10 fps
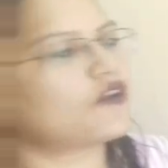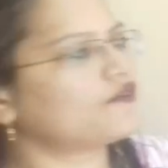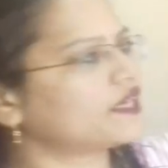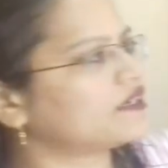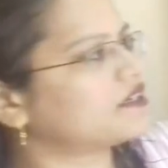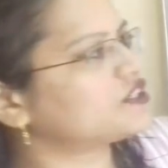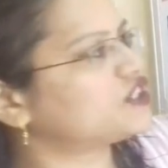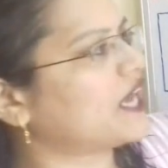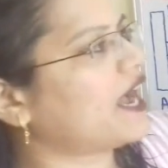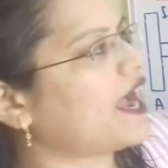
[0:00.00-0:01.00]
of
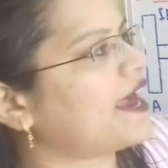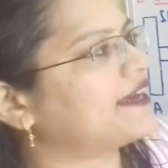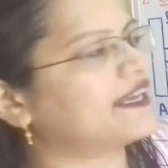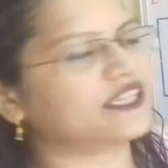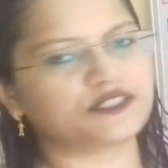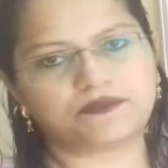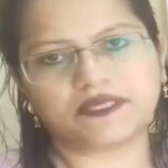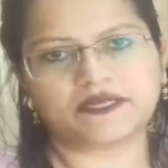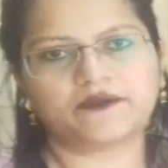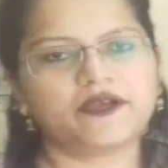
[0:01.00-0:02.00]
inertia I dash
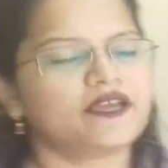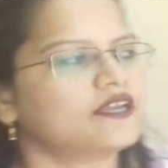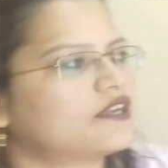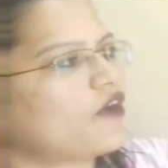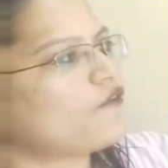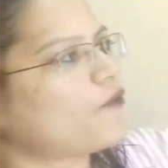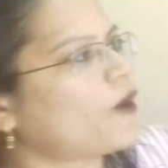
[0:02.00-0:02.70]
B. Now